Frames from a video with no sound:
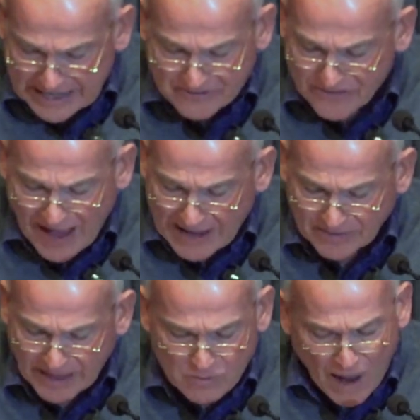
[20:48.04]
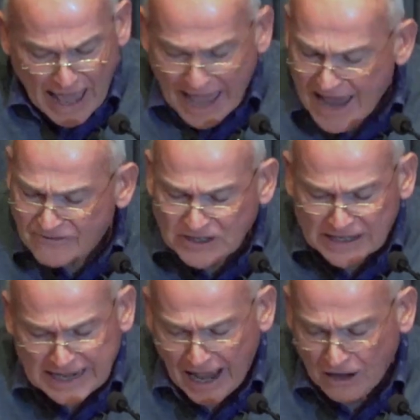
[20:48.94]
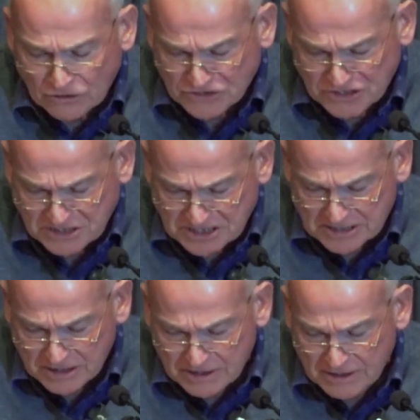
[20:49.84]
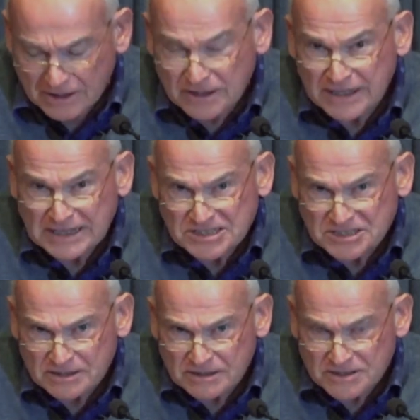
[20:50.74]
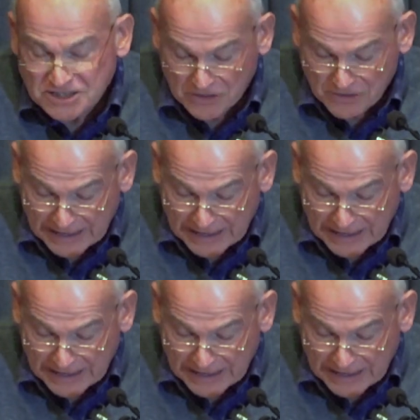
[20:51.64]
In fact, they were heavenly hosts, at least so